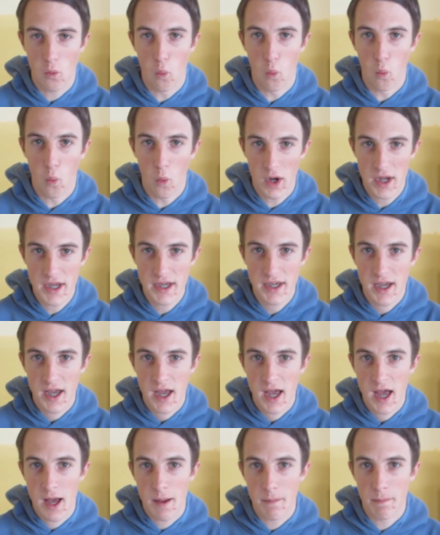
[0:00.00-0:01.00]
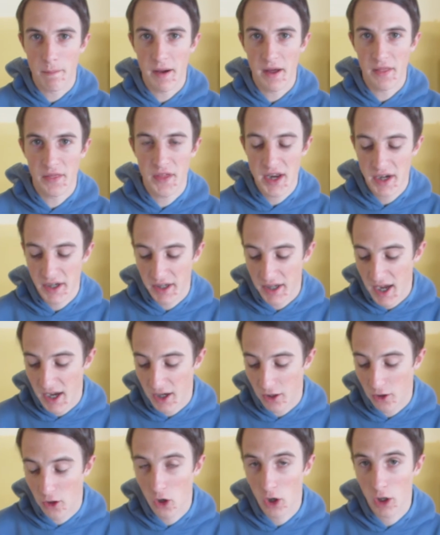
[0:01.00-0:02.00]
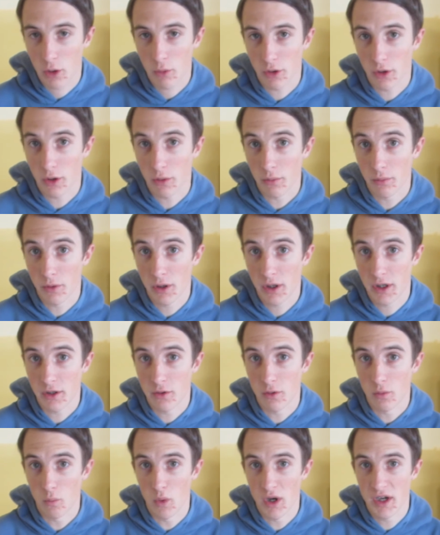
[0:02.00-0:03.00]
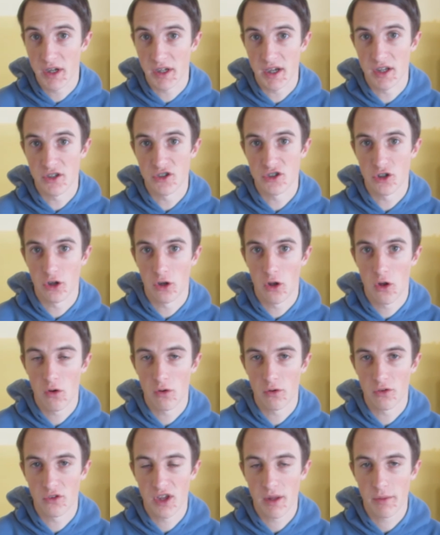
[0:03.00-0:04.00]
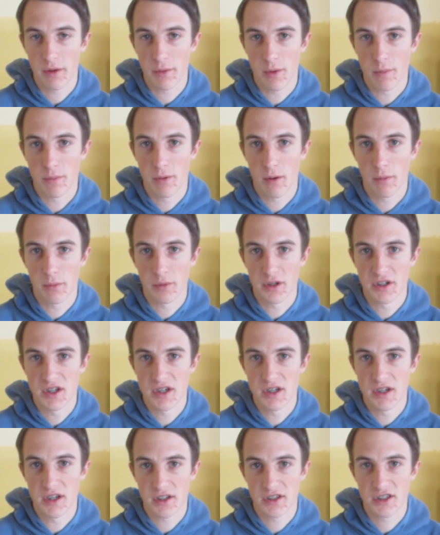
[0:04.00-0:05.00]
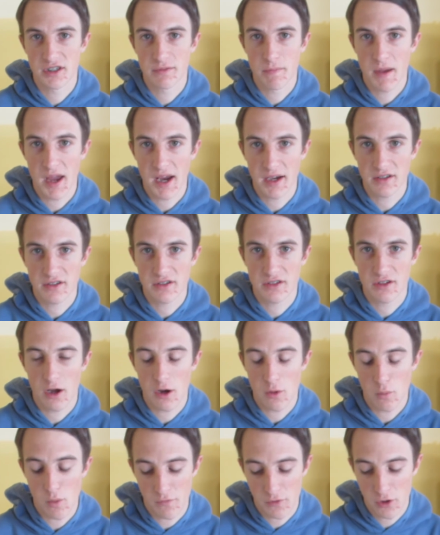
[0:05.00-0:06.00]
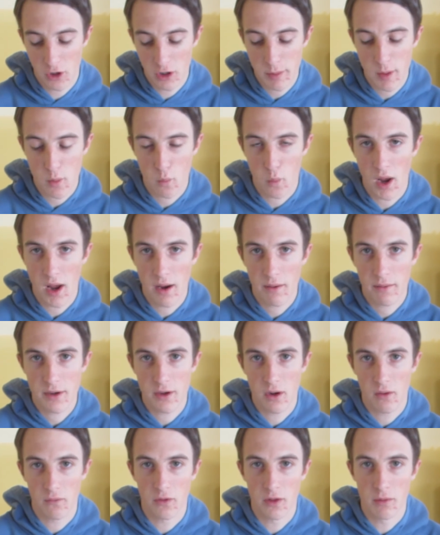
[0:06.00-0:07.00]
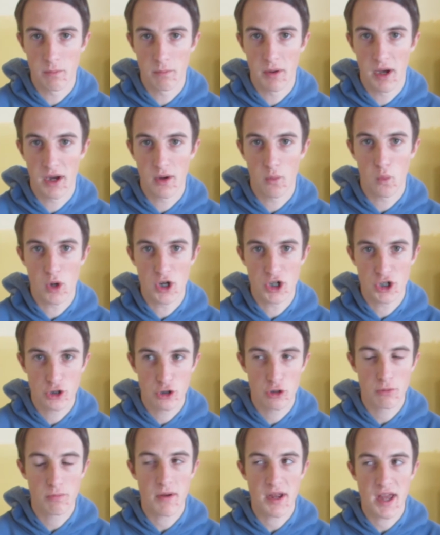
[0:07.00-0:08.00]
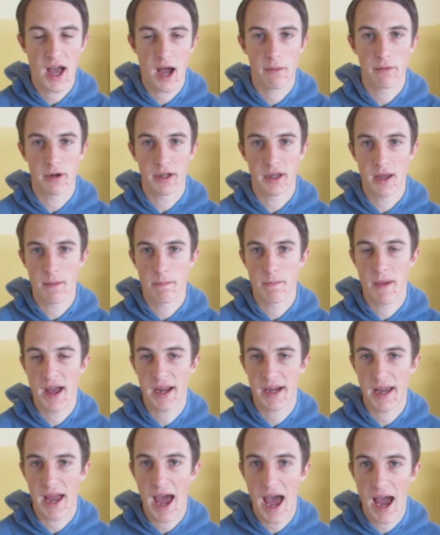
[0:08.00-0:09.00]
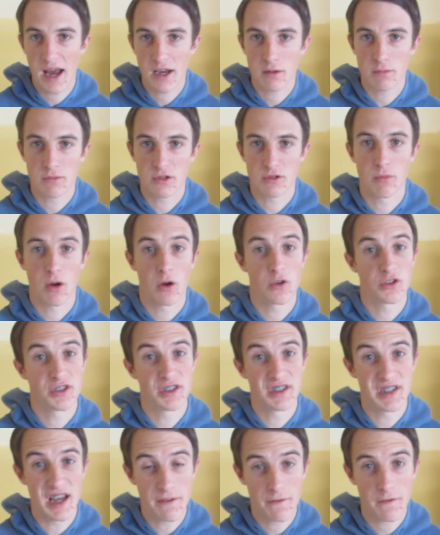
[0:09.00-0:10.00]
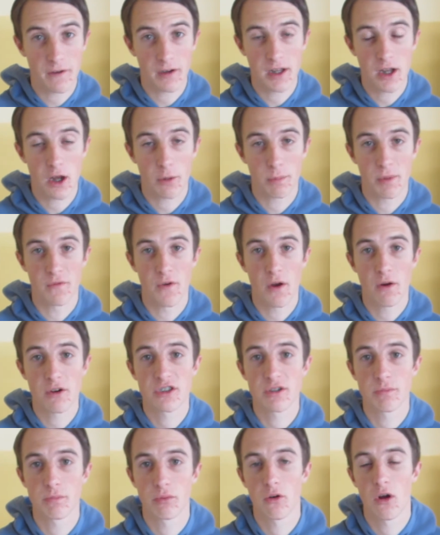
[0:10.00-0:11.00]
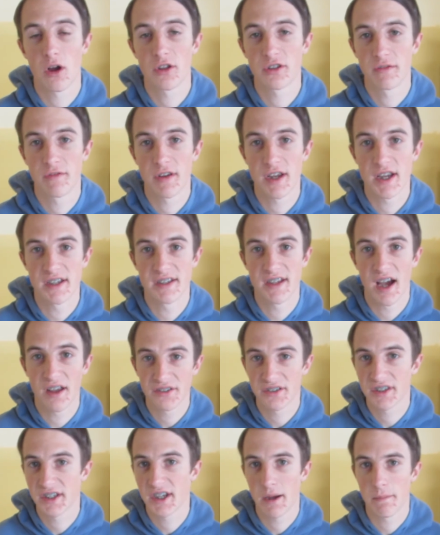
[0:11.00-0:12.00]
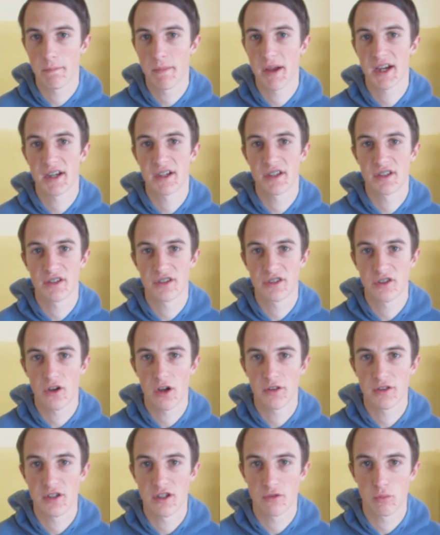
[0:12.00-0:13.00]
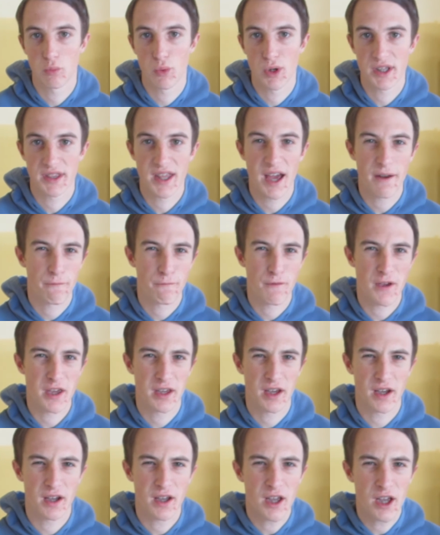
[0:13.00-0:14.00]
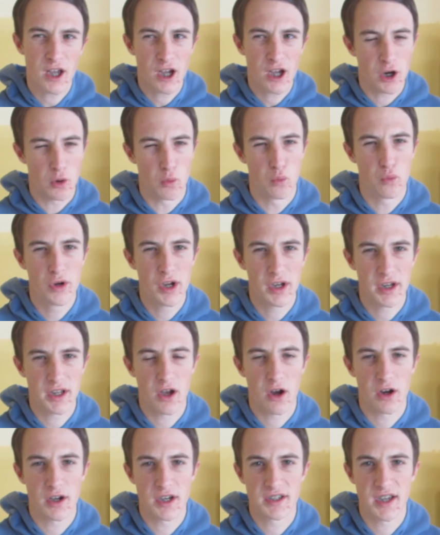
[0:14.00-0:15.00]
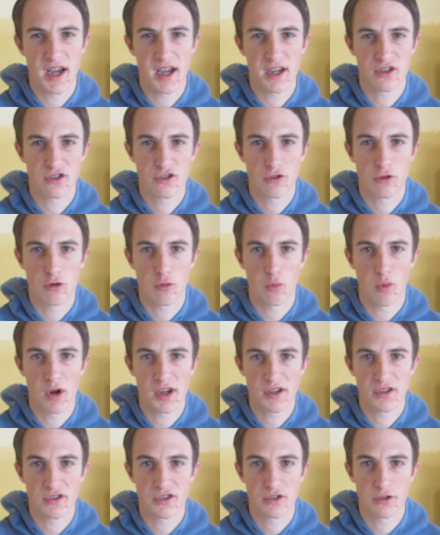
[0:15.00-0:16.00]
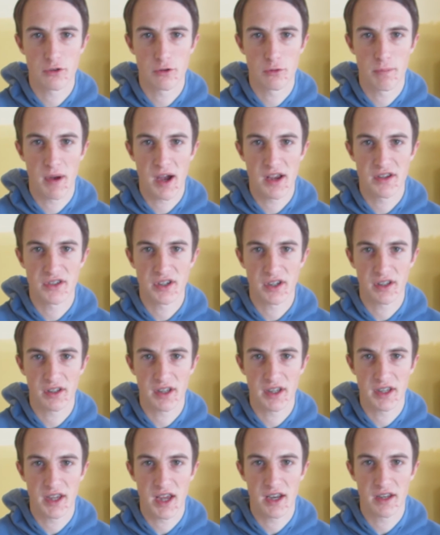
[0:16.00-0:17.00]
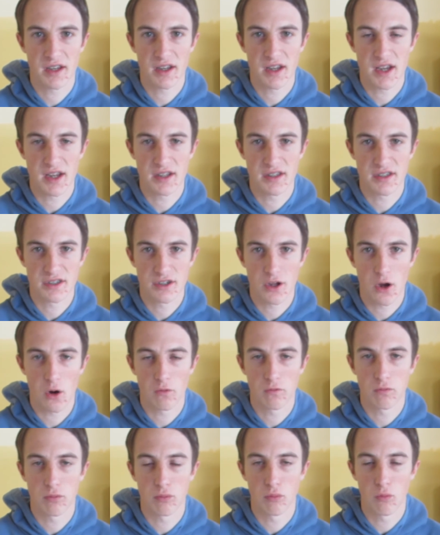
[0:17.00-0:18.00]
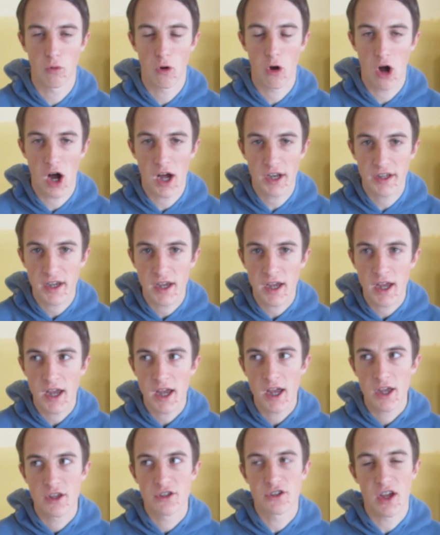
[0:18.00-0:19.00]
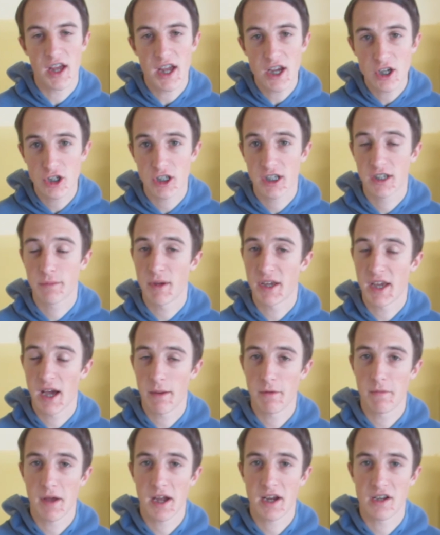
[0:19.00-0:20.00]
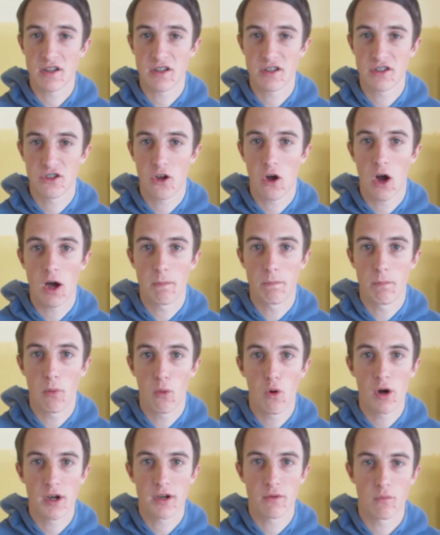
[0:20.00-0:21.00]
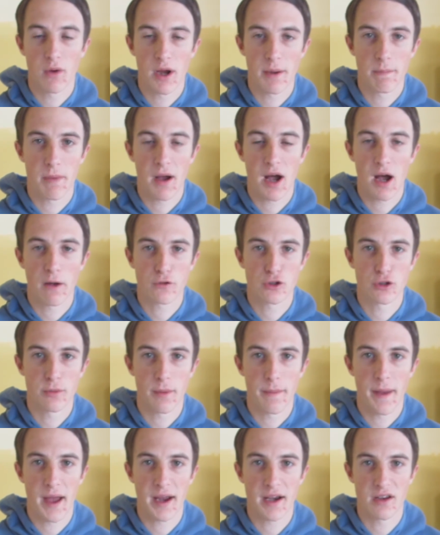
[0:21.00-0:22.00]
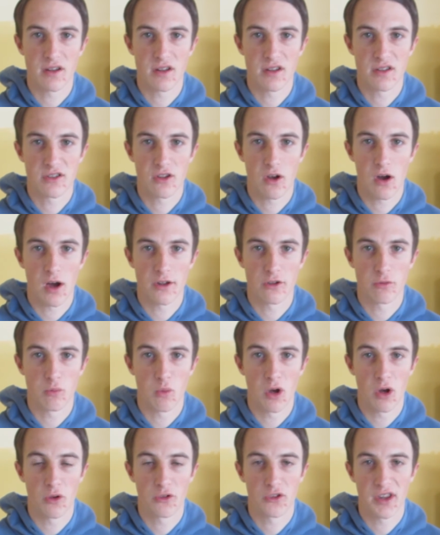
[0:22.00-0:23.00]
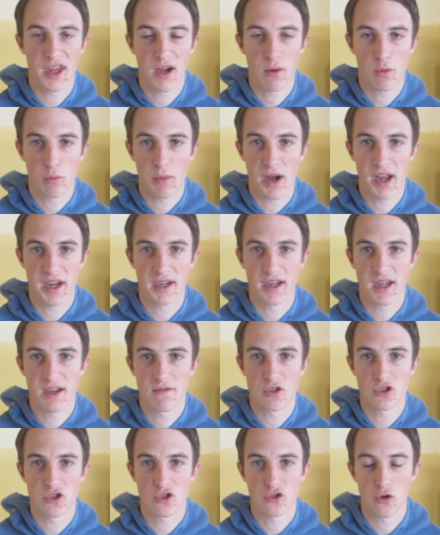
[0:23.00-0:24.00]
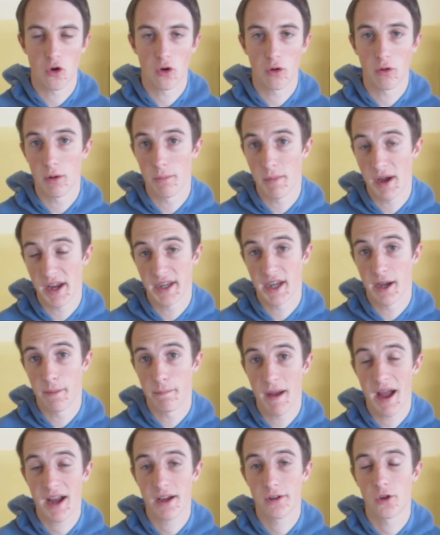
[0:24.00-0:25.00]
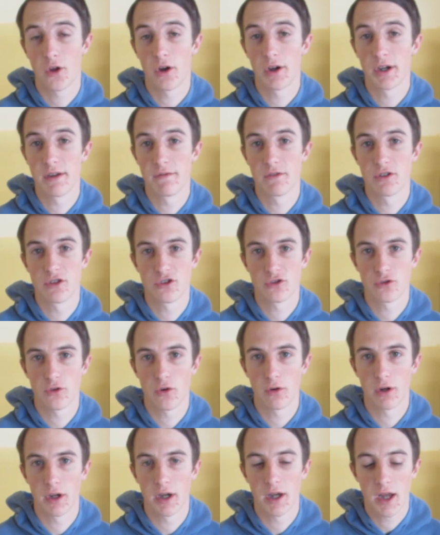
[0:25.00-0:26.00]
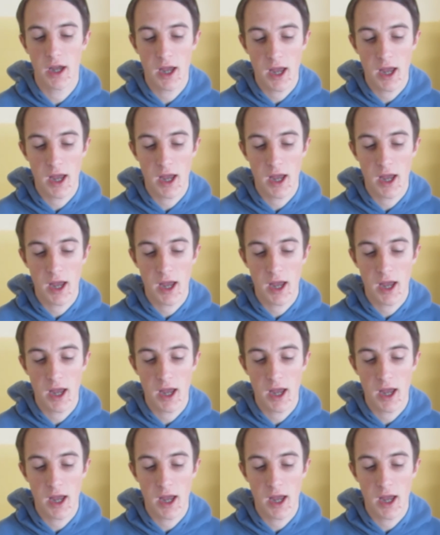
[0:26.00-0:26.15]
week. But then again, Collingwood got a really good win against Geelong, something we probably didn't expect. So we've got to be wary of them, but we should be able to get back Adams most definitely. I'd be very surprised if he doesn't come back into the side this week. That finger really only takes 2 weeks to basically get itself right. So he should be coming back into the side. Boyd and Redpath should be back into the side as well, so that will make it even stronger and make our backline even stronger.